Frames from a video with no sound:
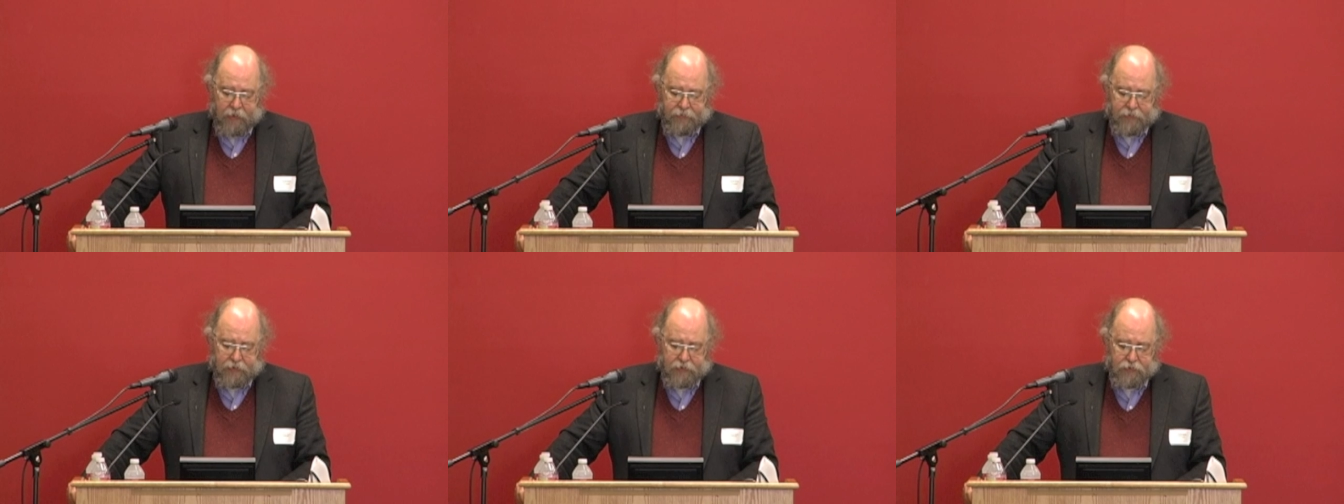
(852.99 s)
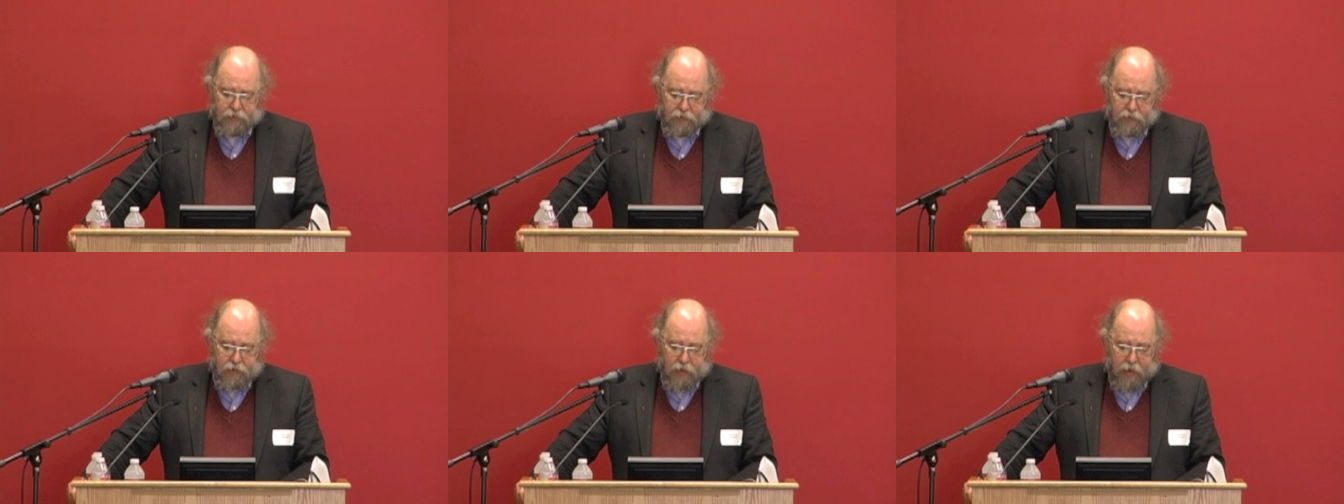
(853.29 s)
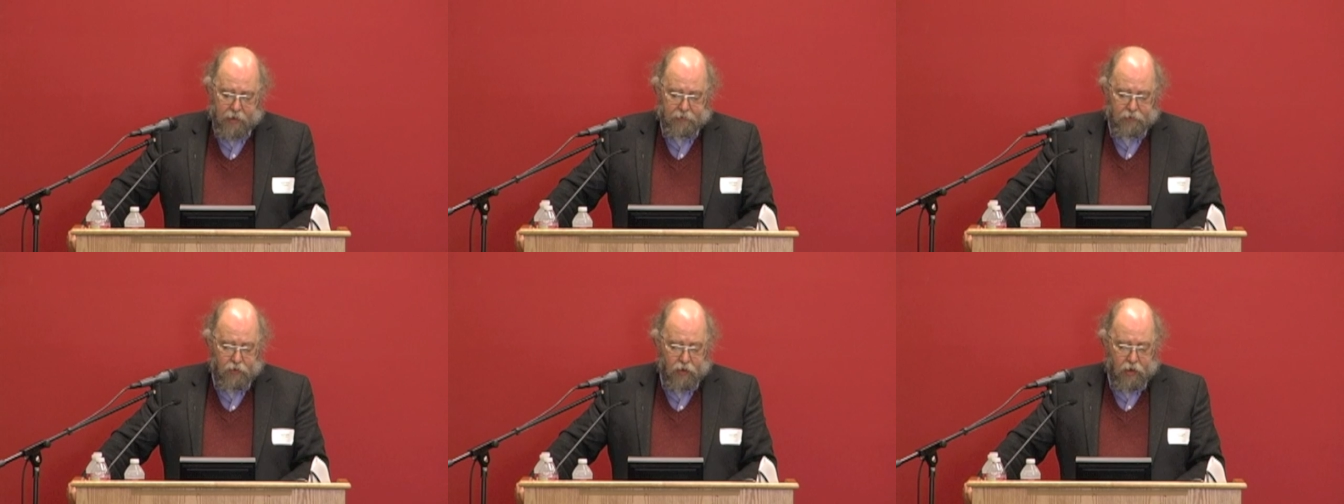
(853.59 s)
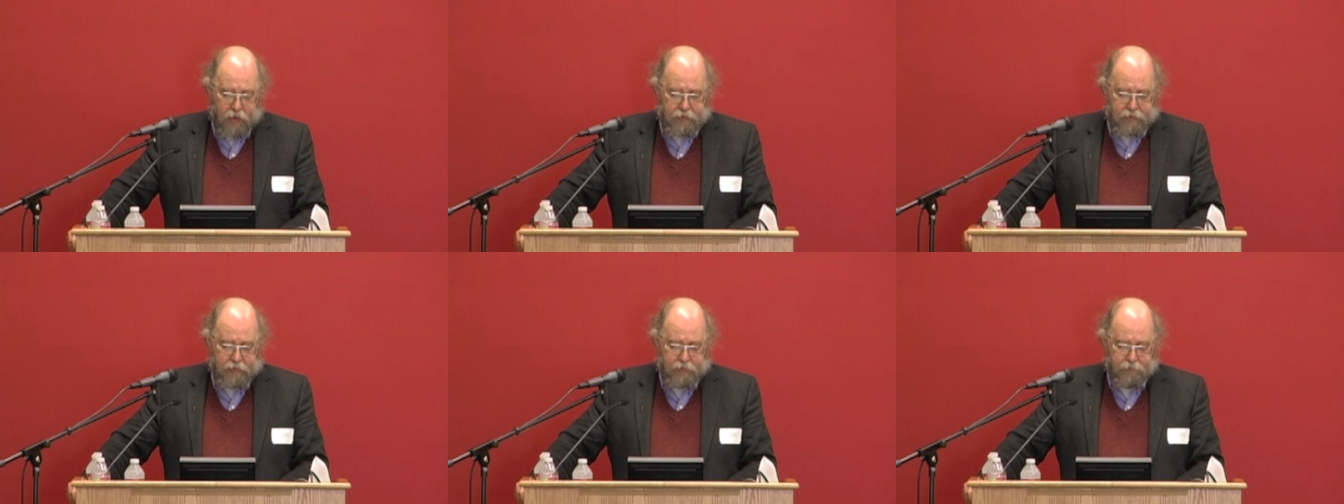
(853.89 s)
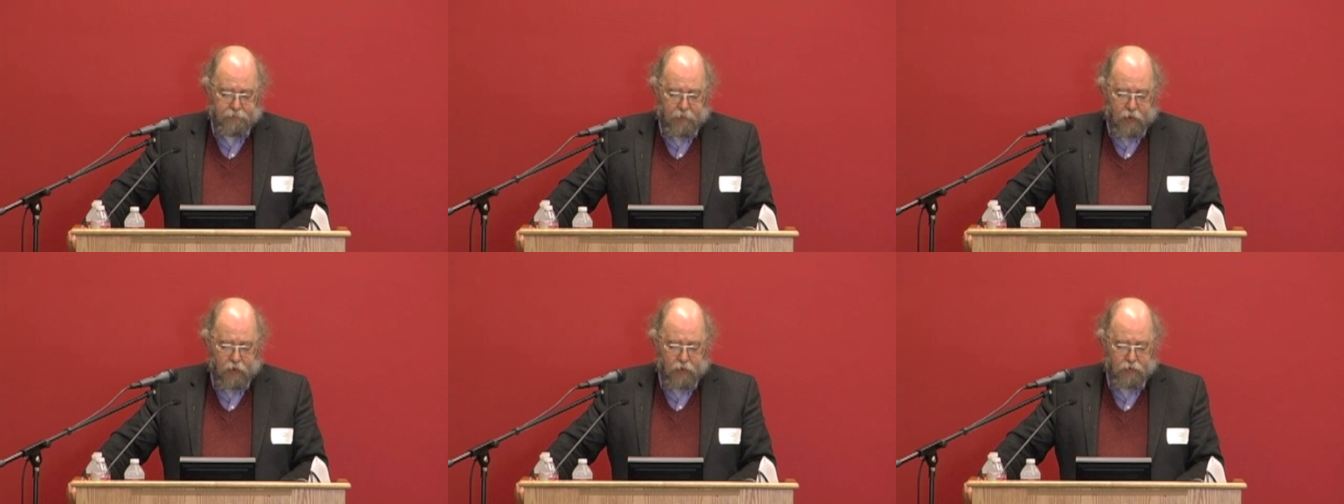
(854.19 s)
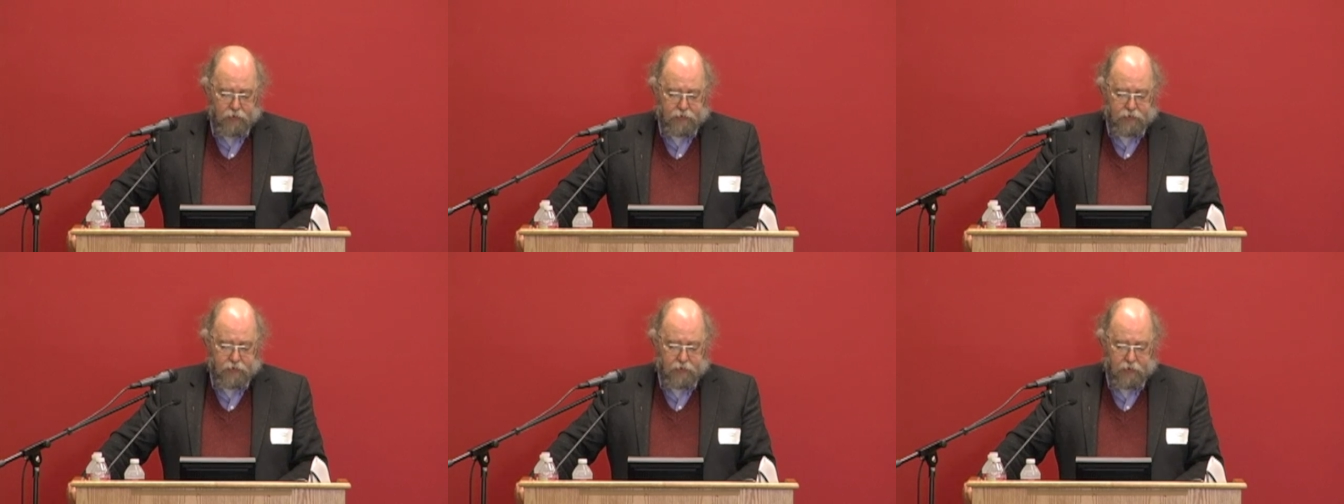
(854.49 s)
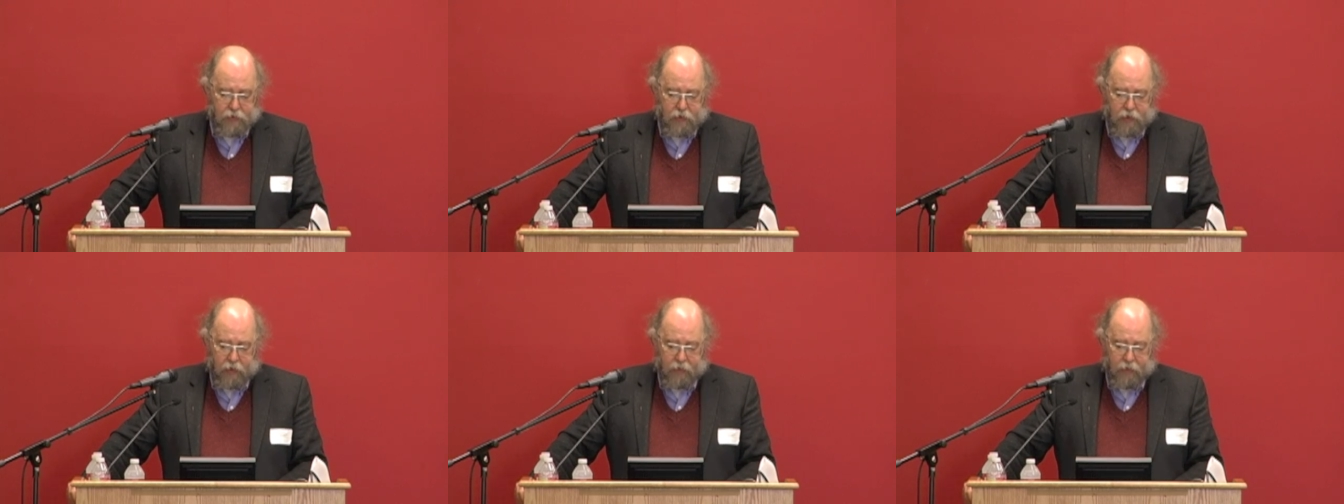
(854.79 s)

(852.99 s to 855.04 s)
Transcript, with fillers: These are not laws imposed